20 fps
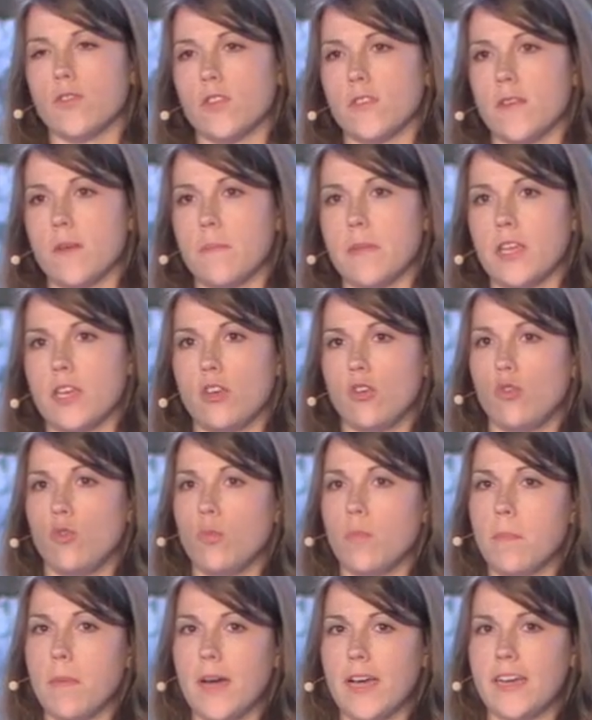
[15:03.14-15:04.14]
for somebody
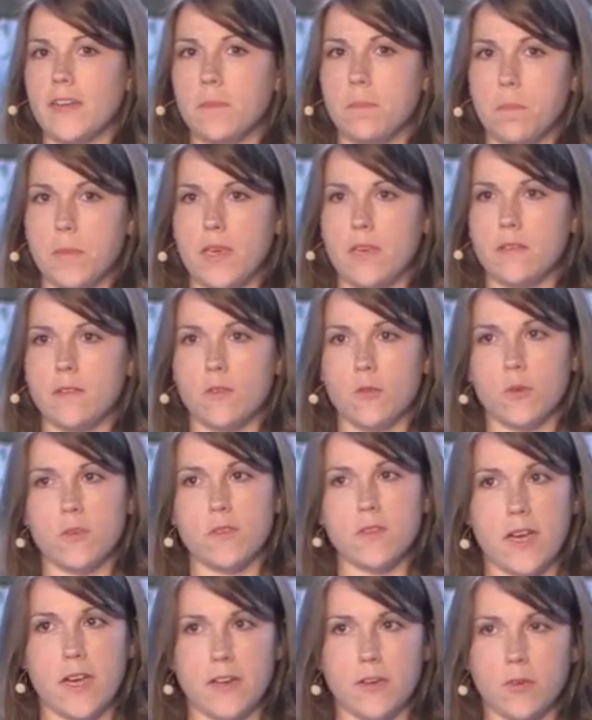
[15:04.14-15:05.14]
who might be
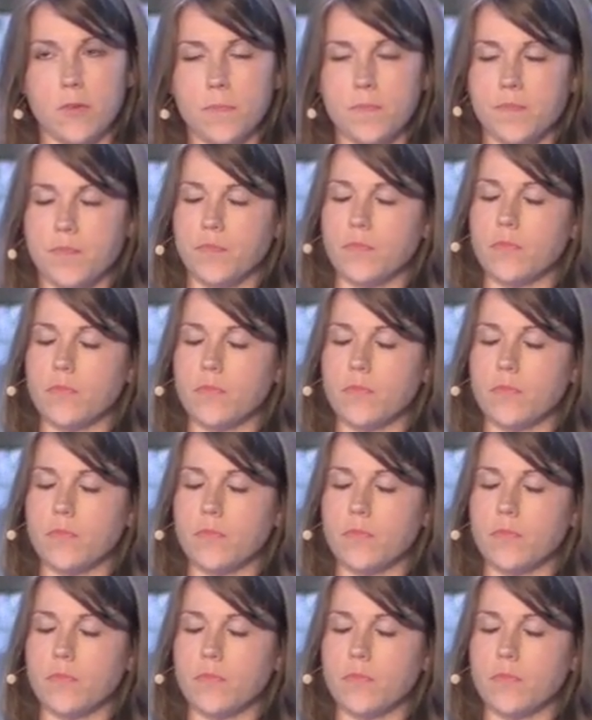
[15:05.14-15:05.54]
suicidal.